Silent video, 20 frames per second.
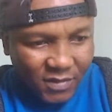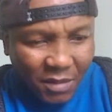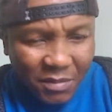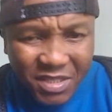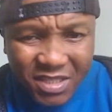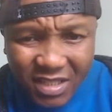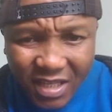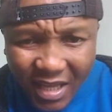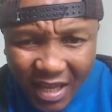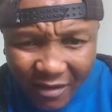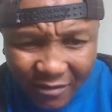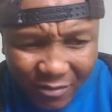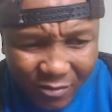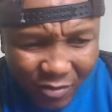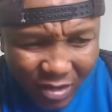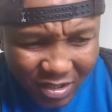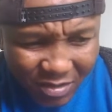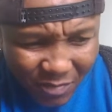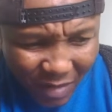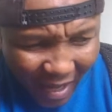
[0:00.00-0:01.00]
Let me see
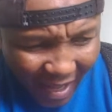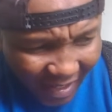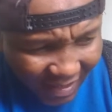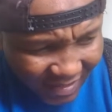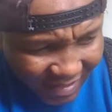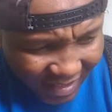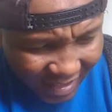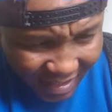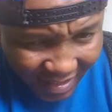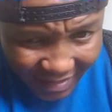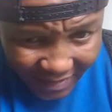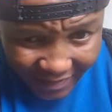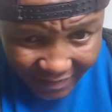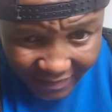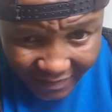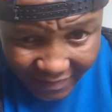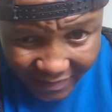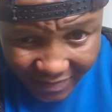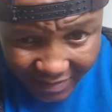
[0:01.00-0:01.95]
careful. What is my xt?